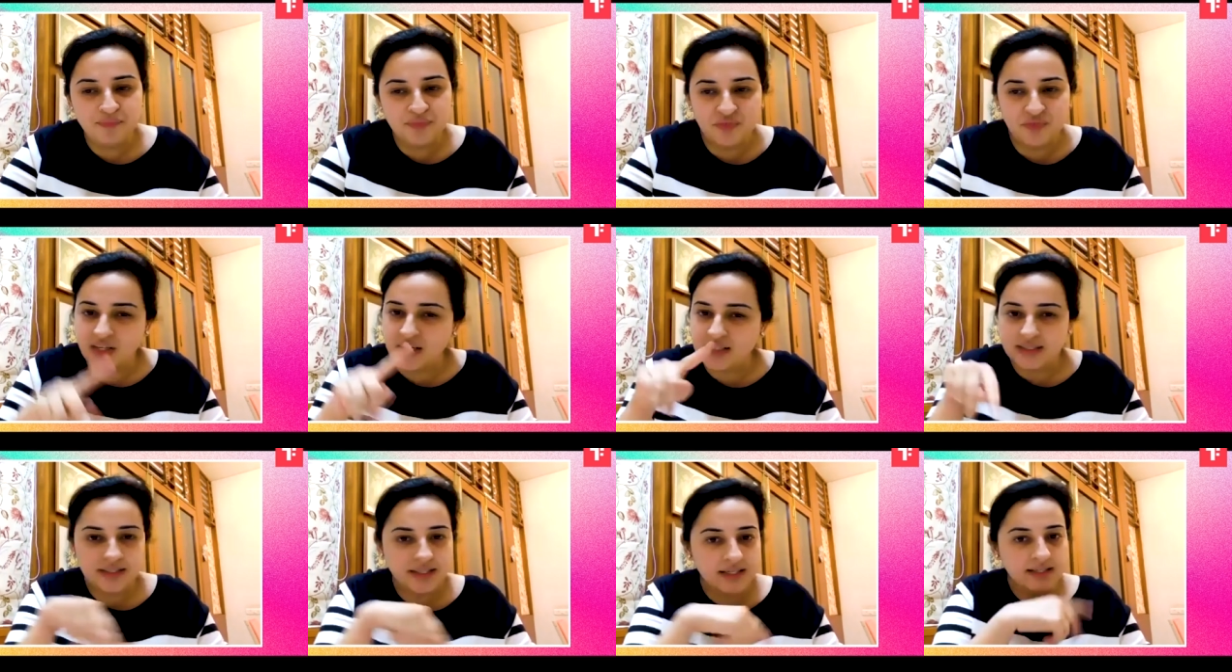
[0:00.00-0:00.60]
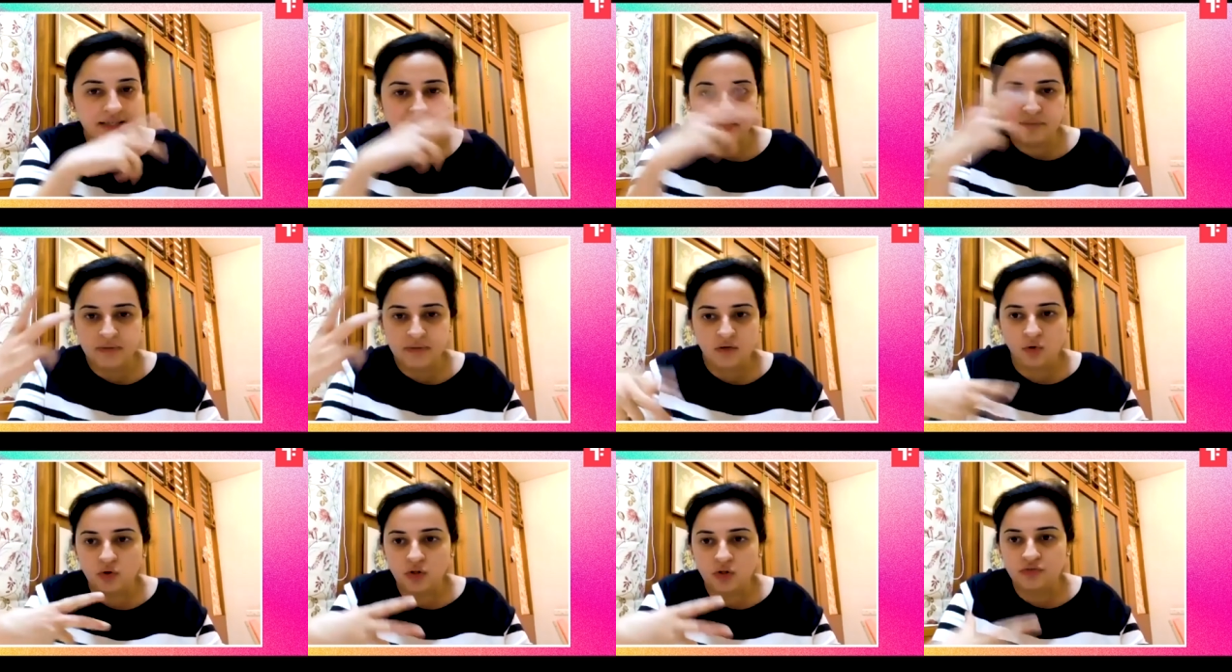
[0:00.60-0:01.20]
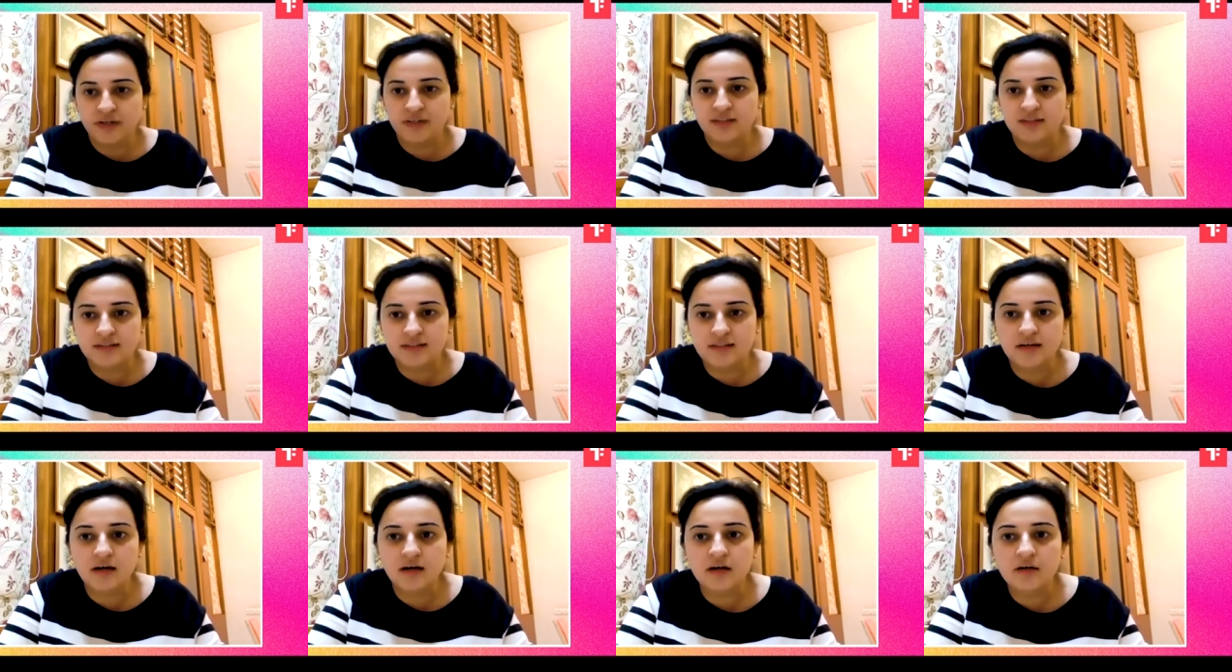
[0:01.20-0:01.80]
When I say Delhi, I mean all of
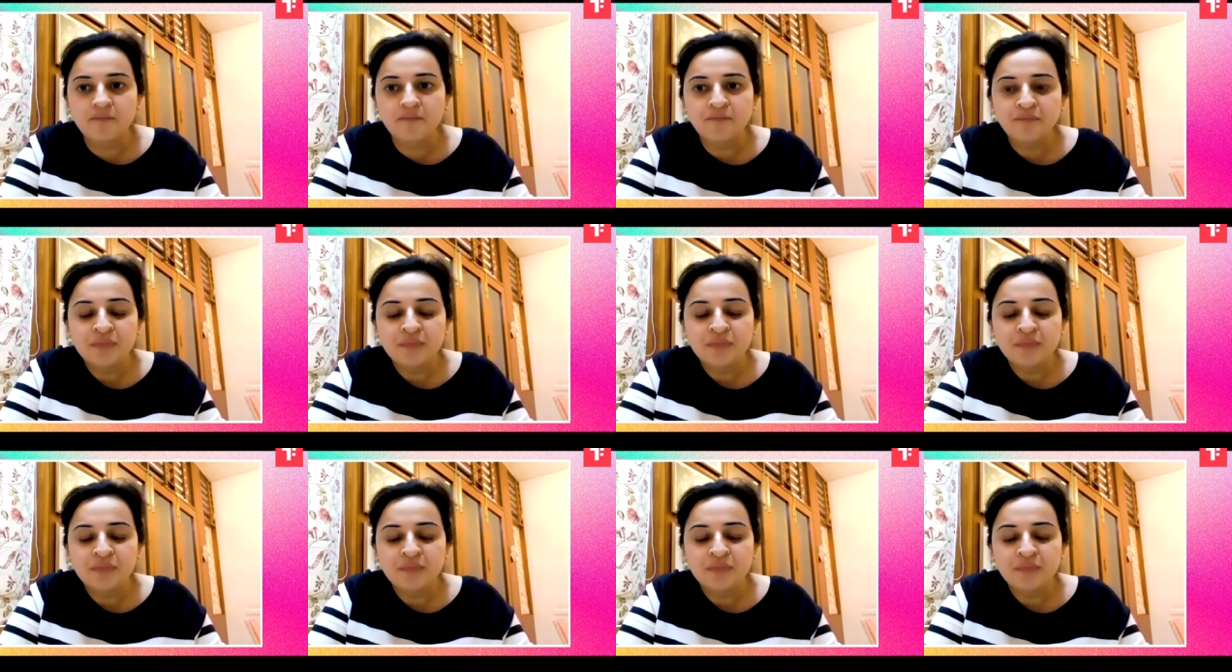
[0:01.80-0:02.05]
NCR.